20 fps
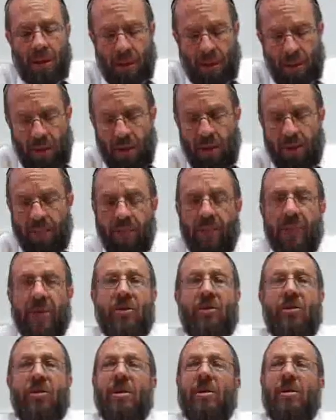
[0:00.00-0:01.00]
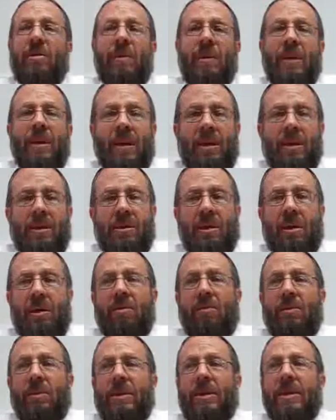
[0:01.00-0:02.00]
um, Jew. So,
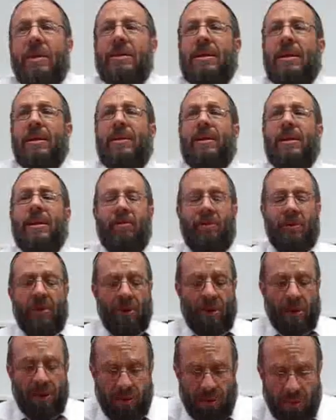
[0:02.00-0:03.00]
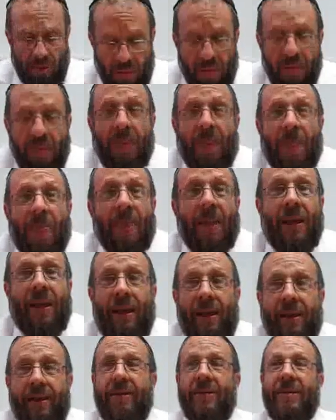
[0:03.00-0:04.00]
with this, I think we're going to
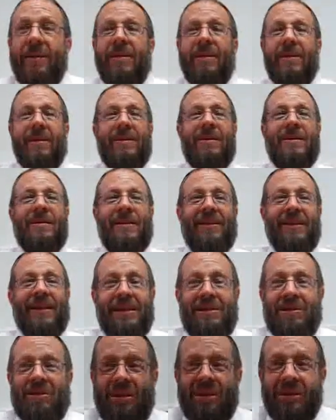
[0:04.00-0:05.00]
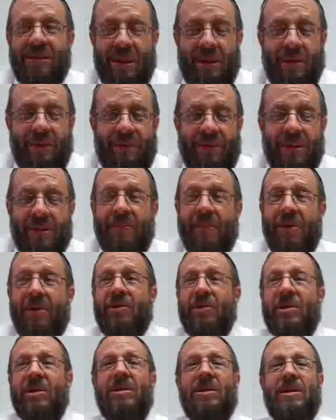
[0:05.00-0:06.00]
end the lectures of the
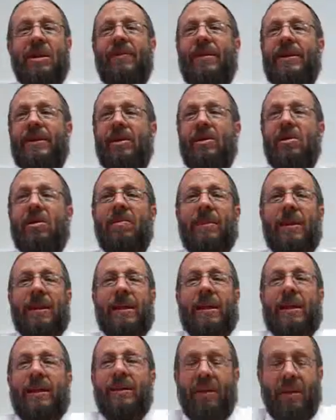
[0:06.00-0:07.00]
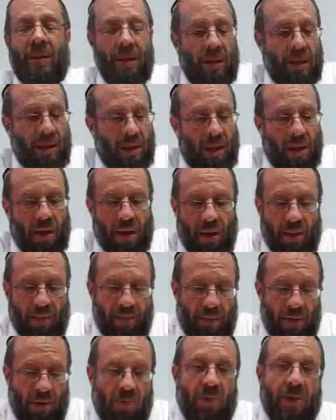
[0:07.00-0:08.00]
emergence of ethical man.
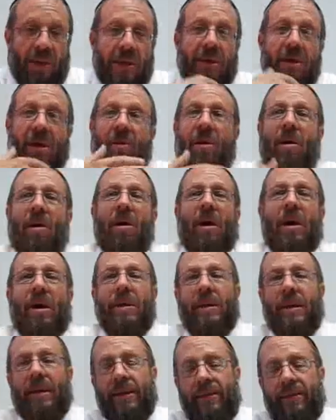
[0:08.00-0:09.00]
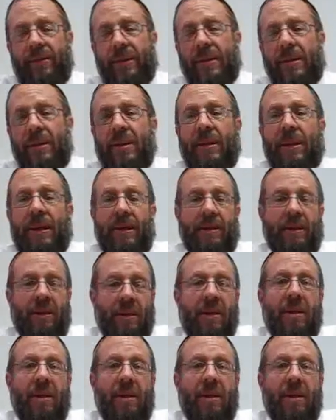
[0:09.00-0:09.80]
Um, we can go on. I think that